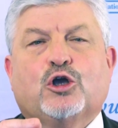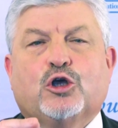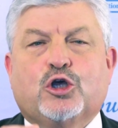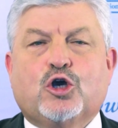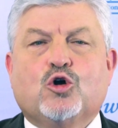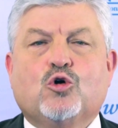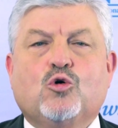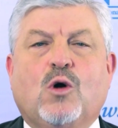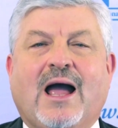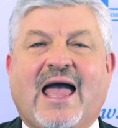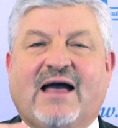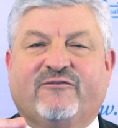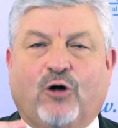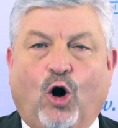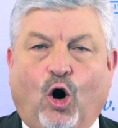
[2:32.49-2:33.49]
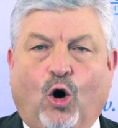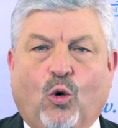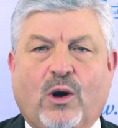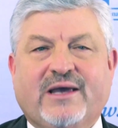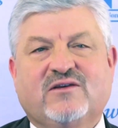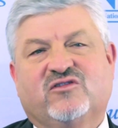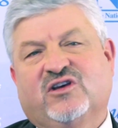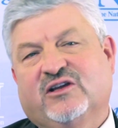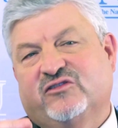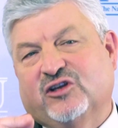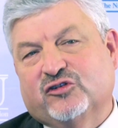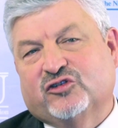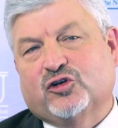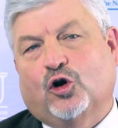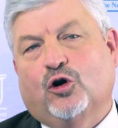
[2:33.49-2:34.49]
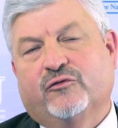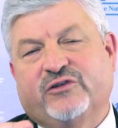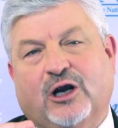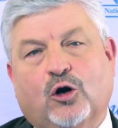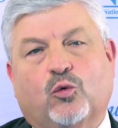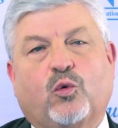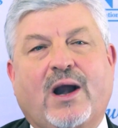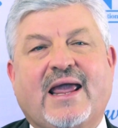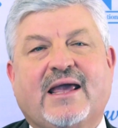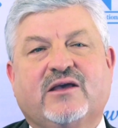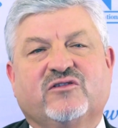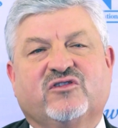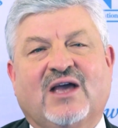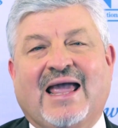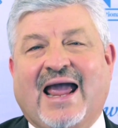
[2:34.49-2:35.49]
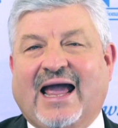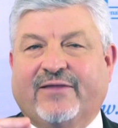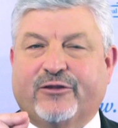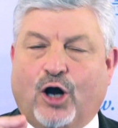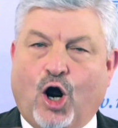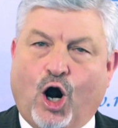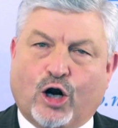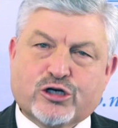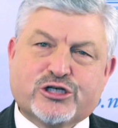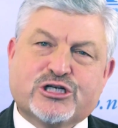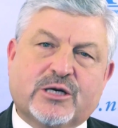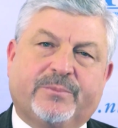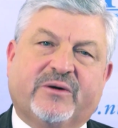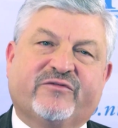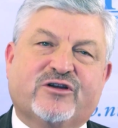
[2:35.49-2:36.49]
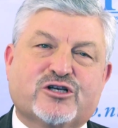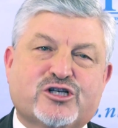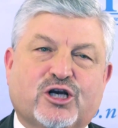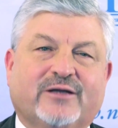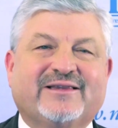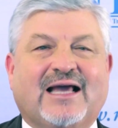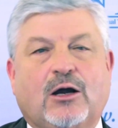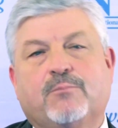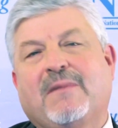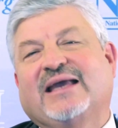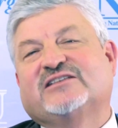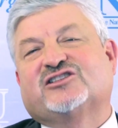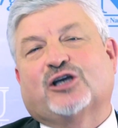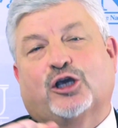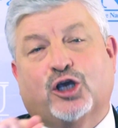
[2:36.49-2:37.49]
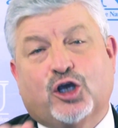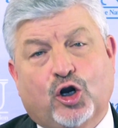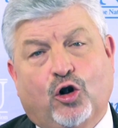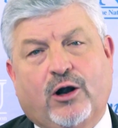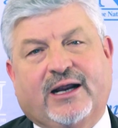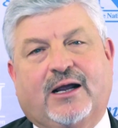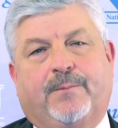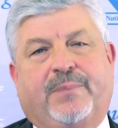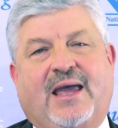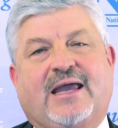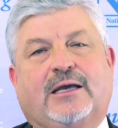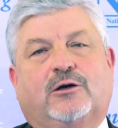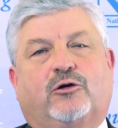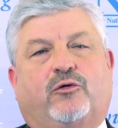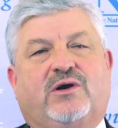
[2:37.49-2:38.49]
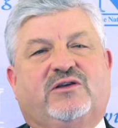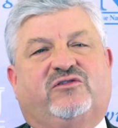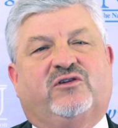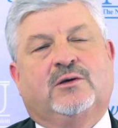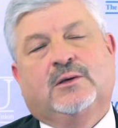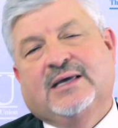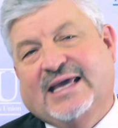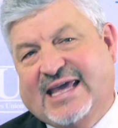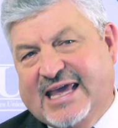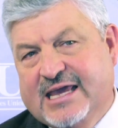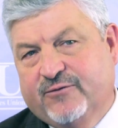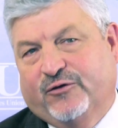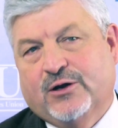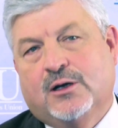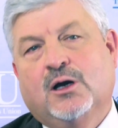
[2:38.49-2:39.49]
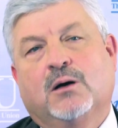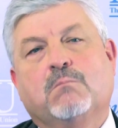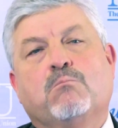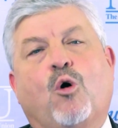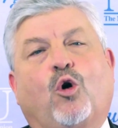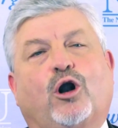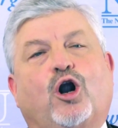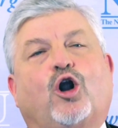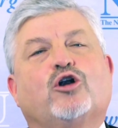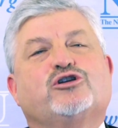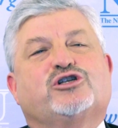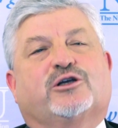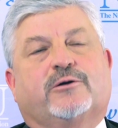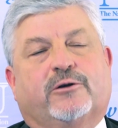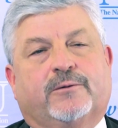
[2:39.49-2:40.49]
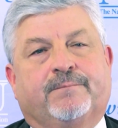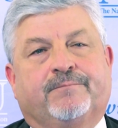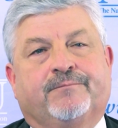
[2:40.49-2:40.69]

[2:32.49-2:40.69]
You have always deserved a raise, and the hardship of the shutdown makes securing a pay increase even more urgent.